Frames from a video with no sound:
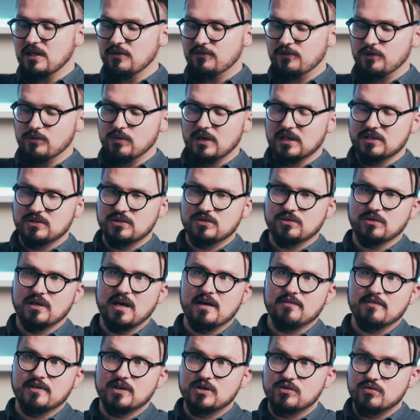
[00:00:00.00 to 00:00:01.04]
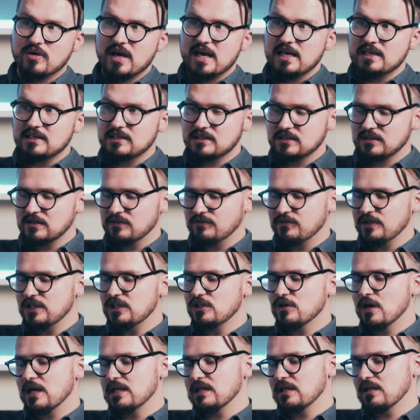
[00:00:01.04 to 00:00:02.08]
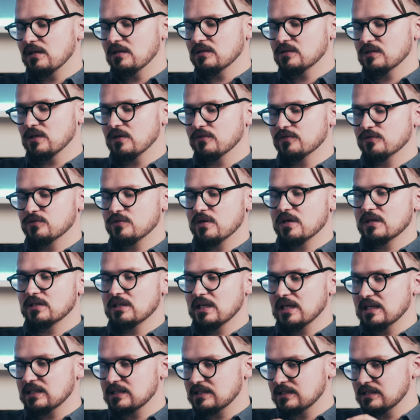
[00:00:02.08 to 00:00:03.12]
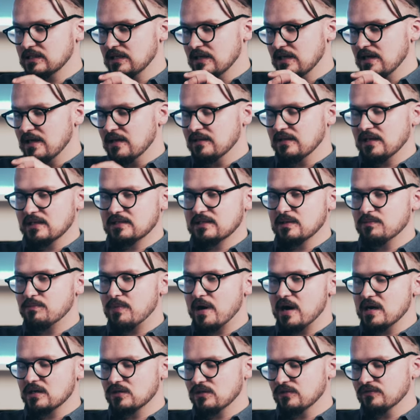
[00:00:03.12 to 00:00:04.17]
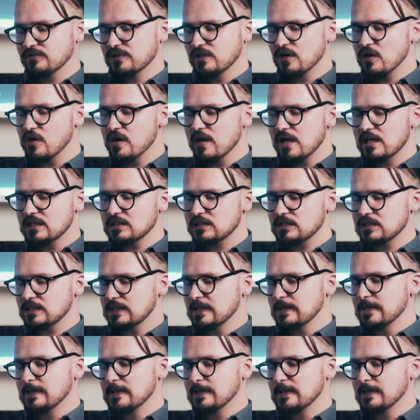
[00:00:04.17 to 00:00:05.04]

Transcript: if you want to have a great video editing software that's that's a part of the os